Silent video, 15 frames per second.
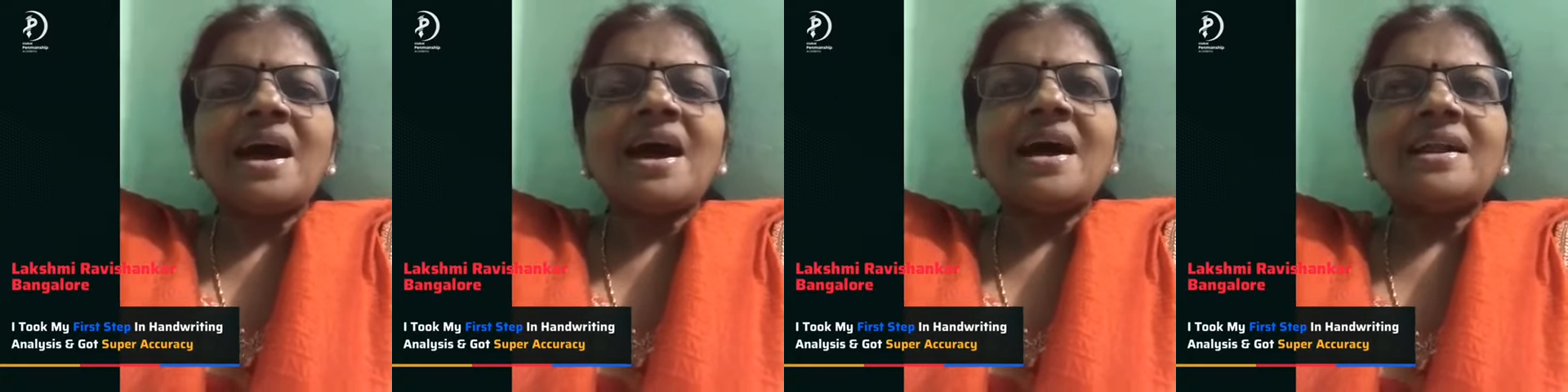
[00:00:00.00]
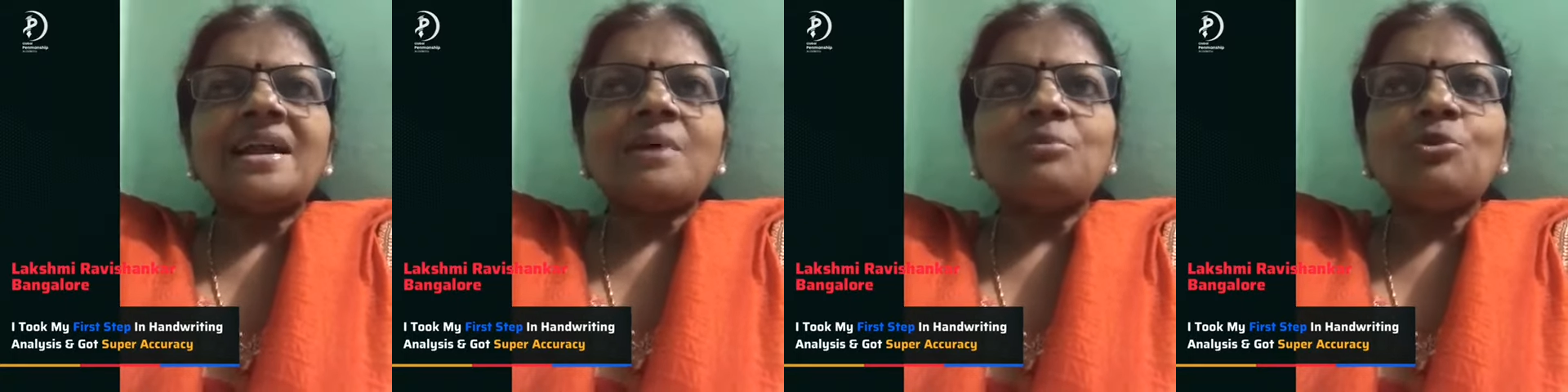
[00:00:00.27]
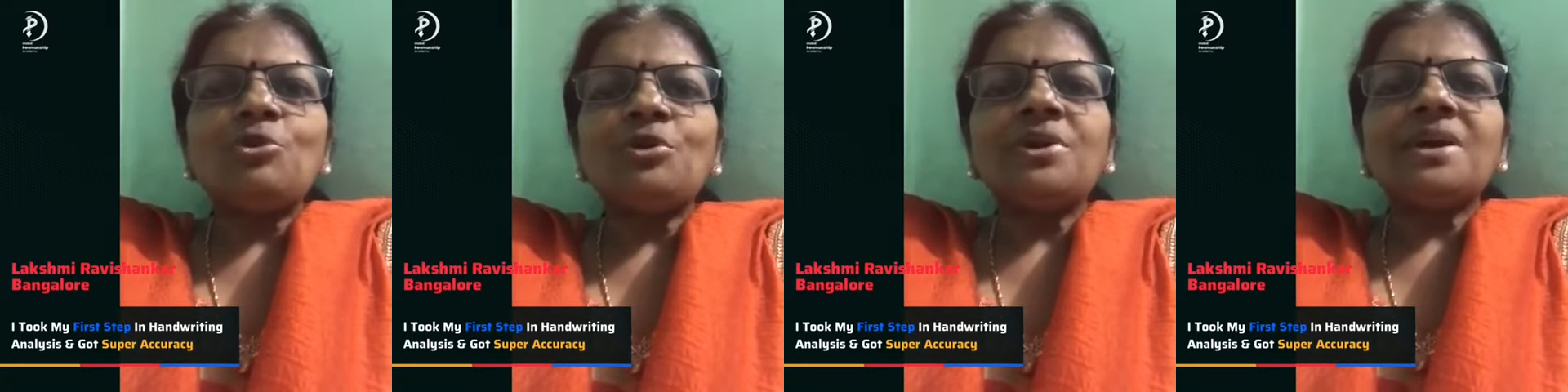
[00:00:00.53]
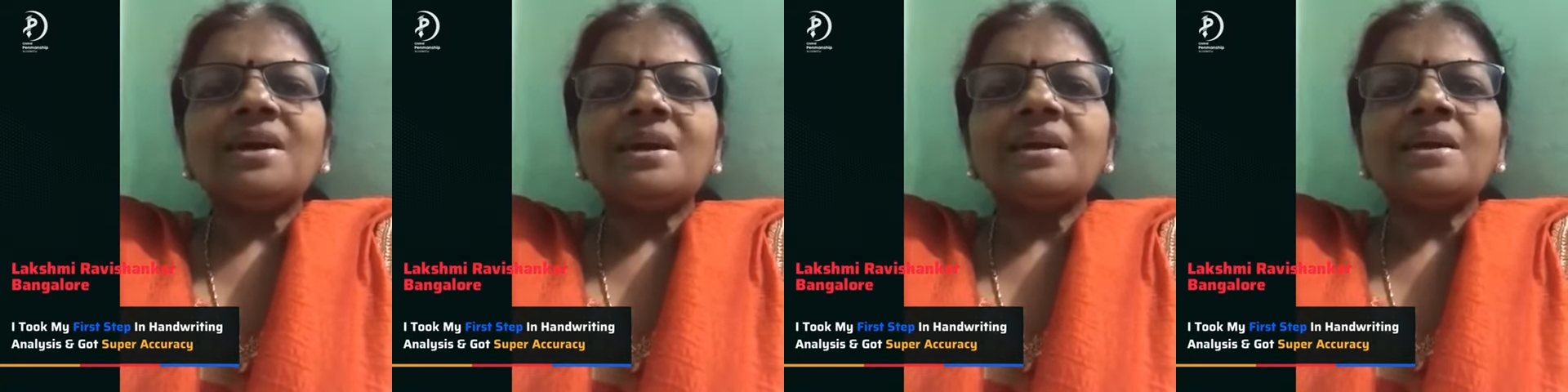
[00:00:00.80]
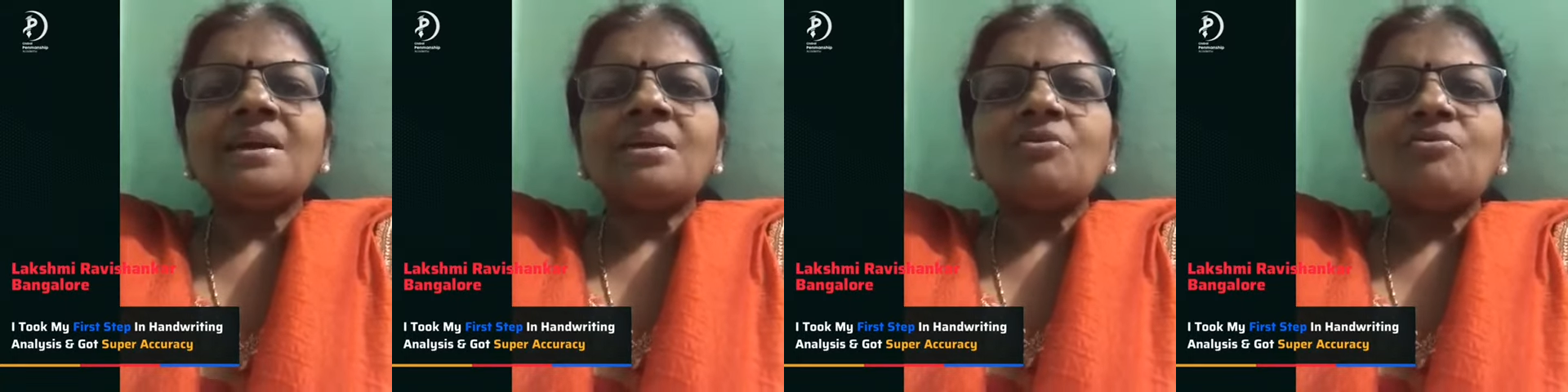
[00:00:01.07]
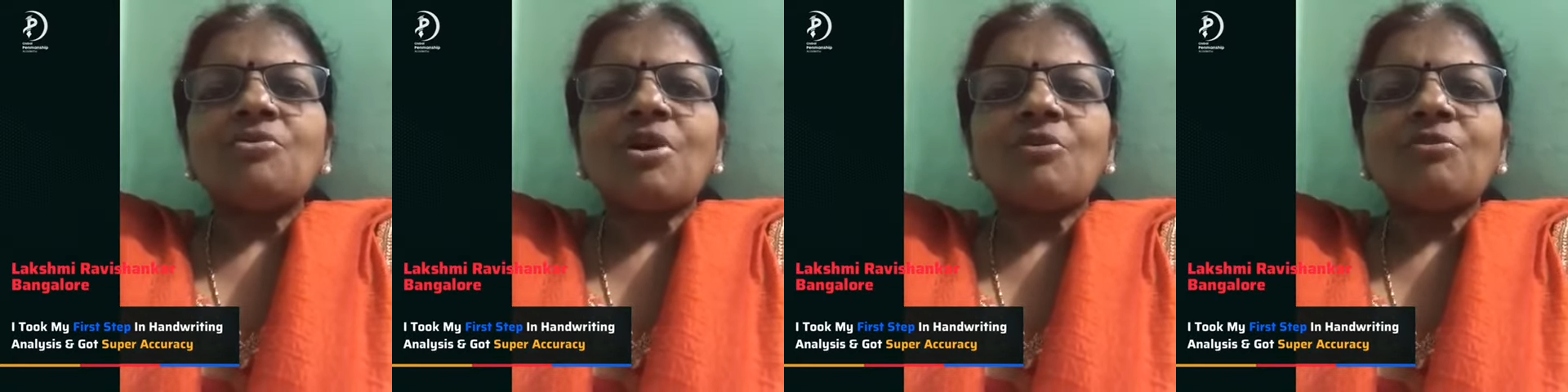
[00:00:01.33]
and I'm looking
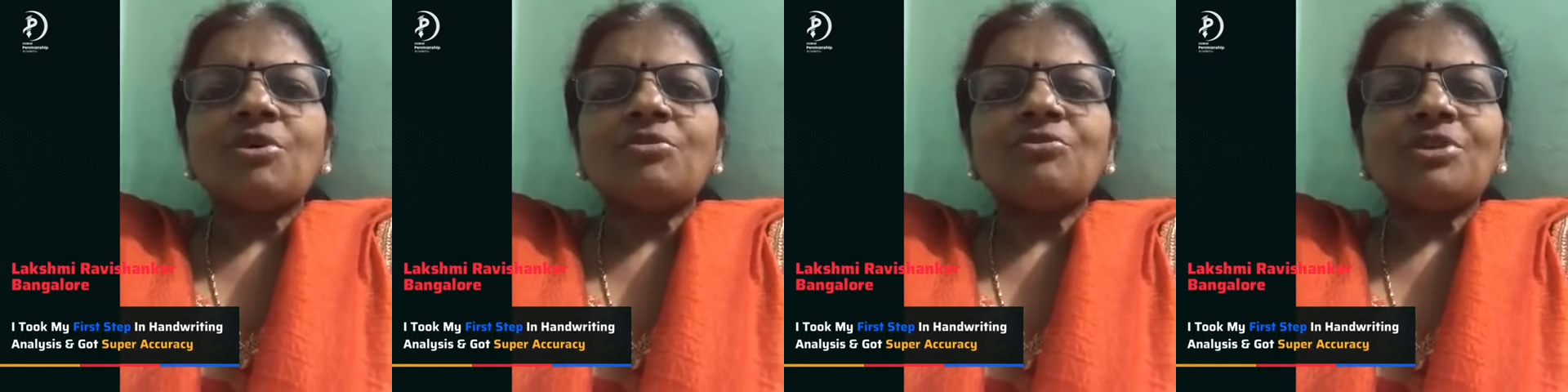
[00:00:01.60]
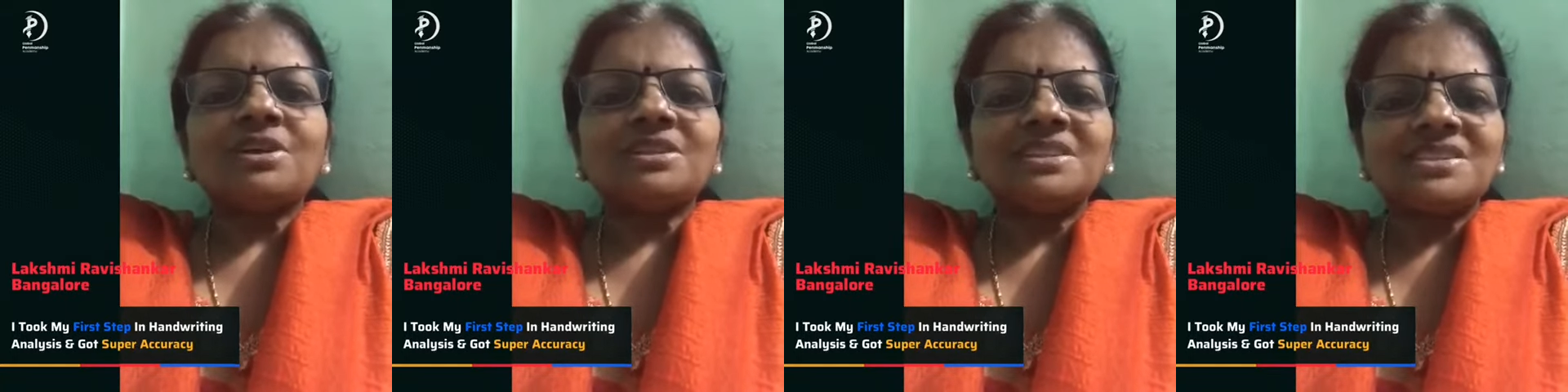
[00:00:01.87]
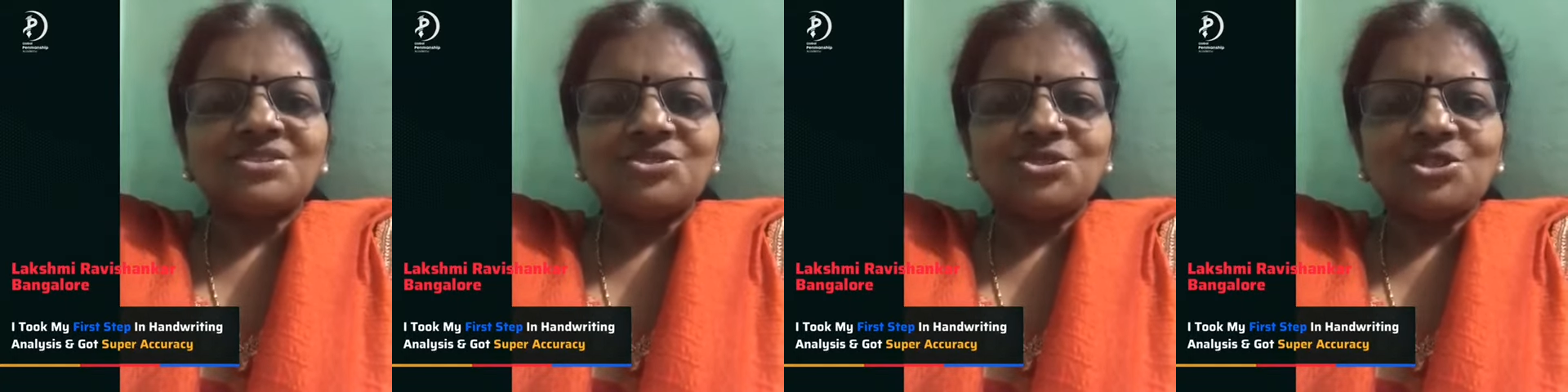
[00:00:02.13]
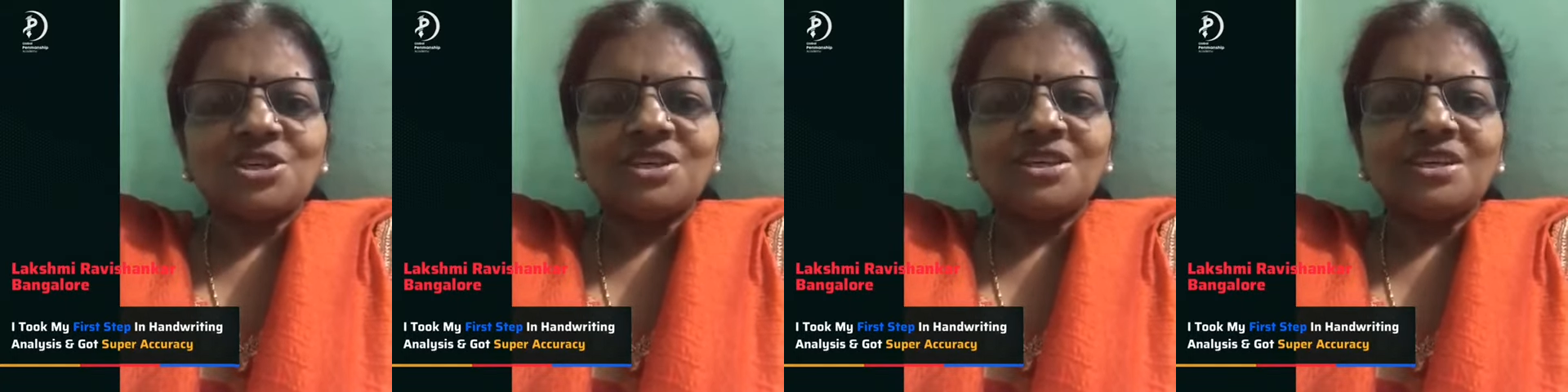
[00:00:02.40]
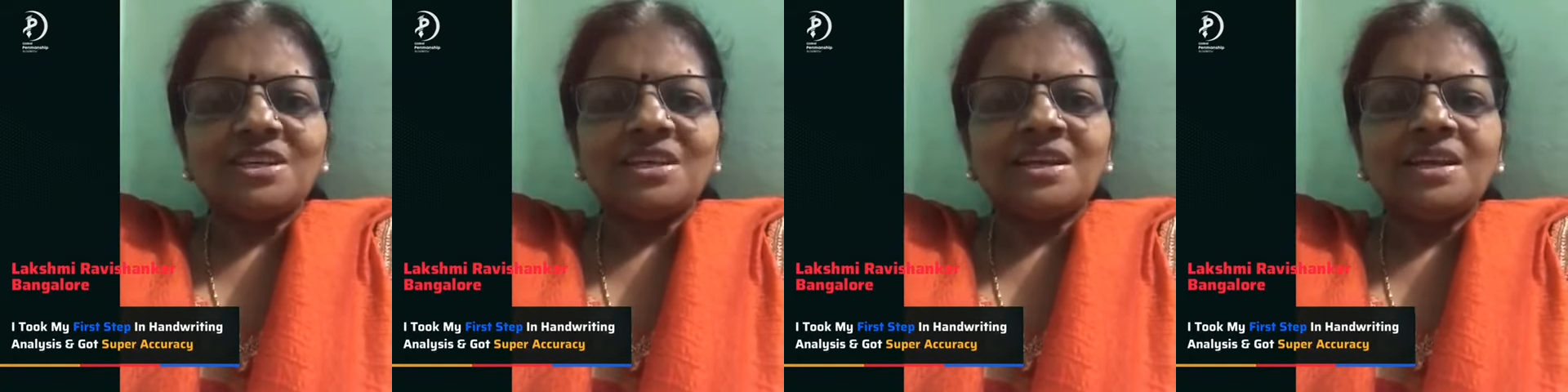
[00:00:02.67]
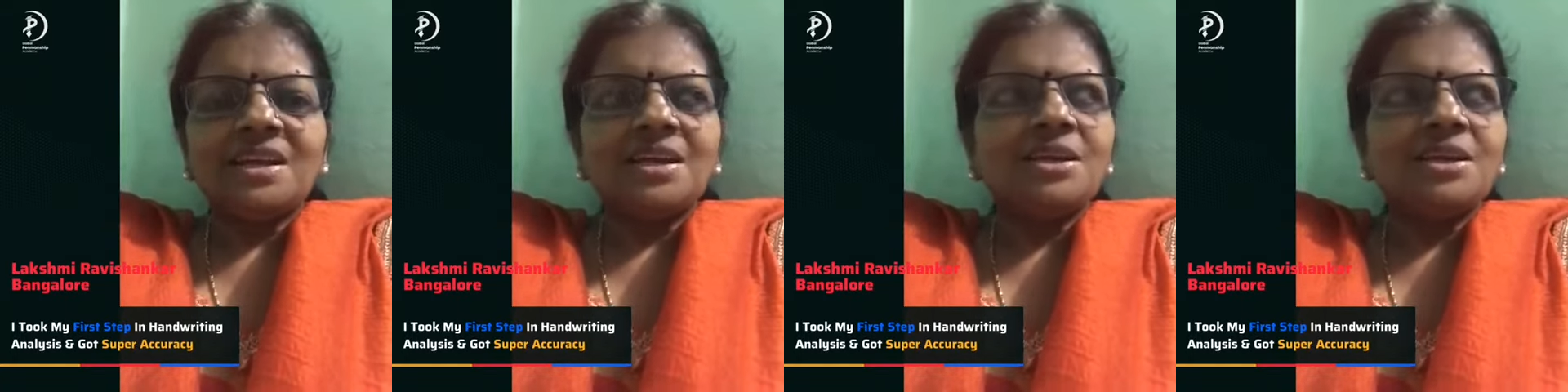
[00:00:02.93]
forward for this journey